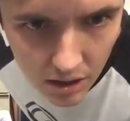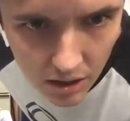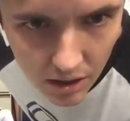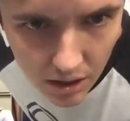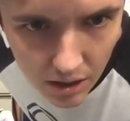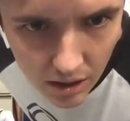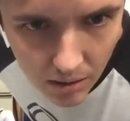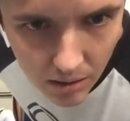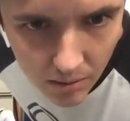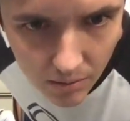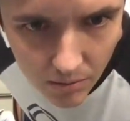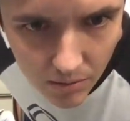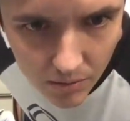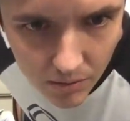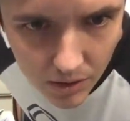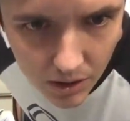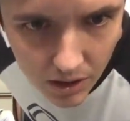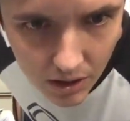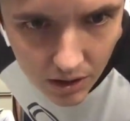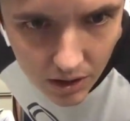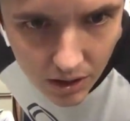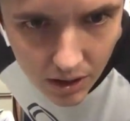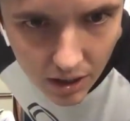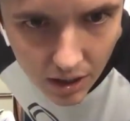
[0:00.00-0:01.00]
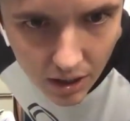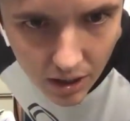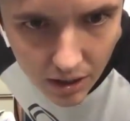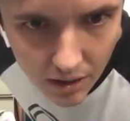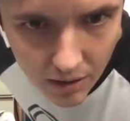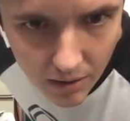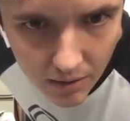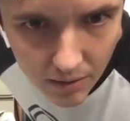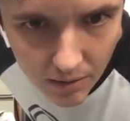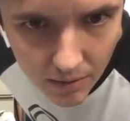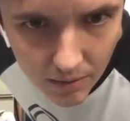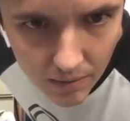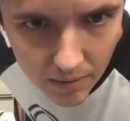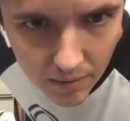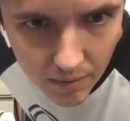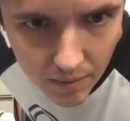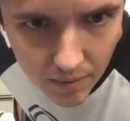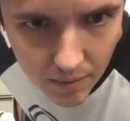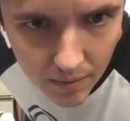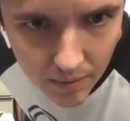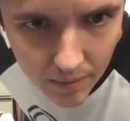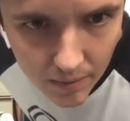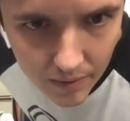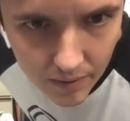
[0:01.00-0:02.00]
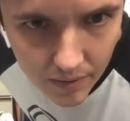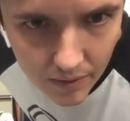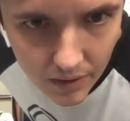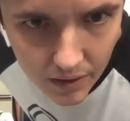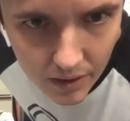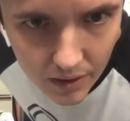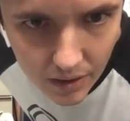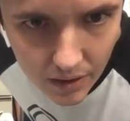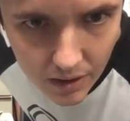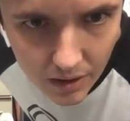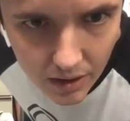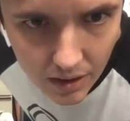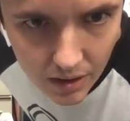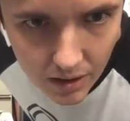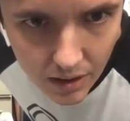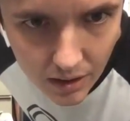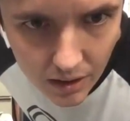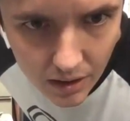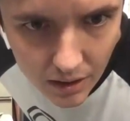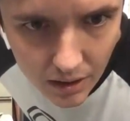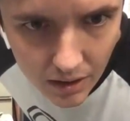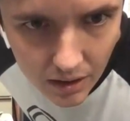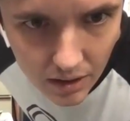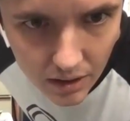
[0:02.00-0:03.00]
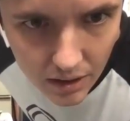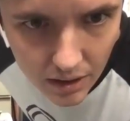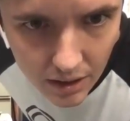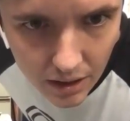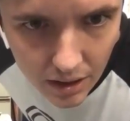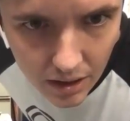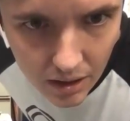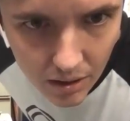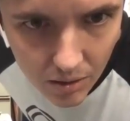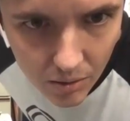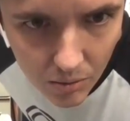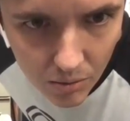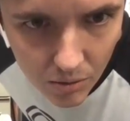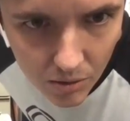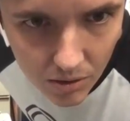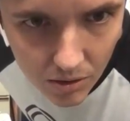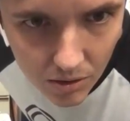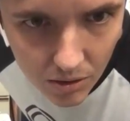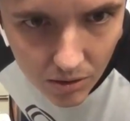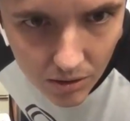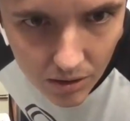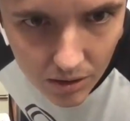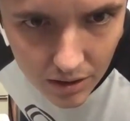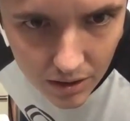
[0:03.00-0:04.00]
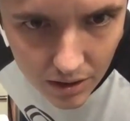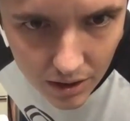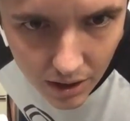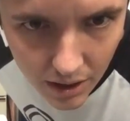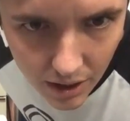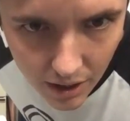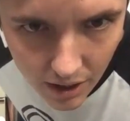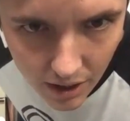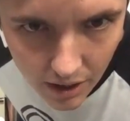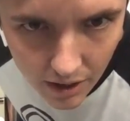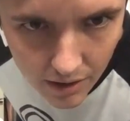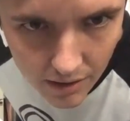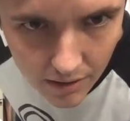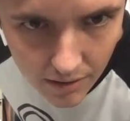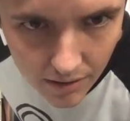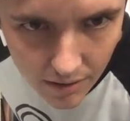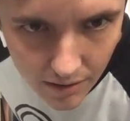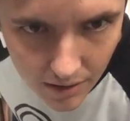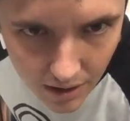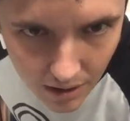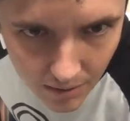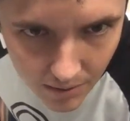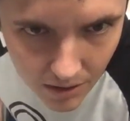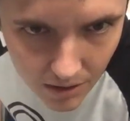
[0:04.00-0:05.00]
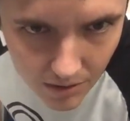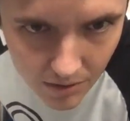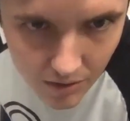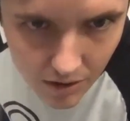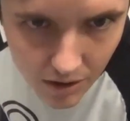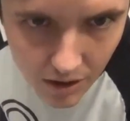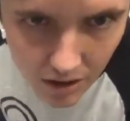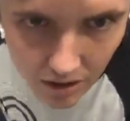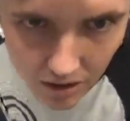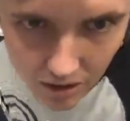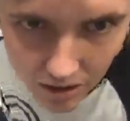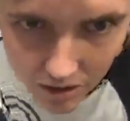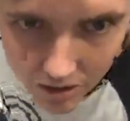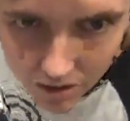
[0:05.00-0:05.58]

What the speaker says: yeah, we've got that. And now we're going to add 75 microliters of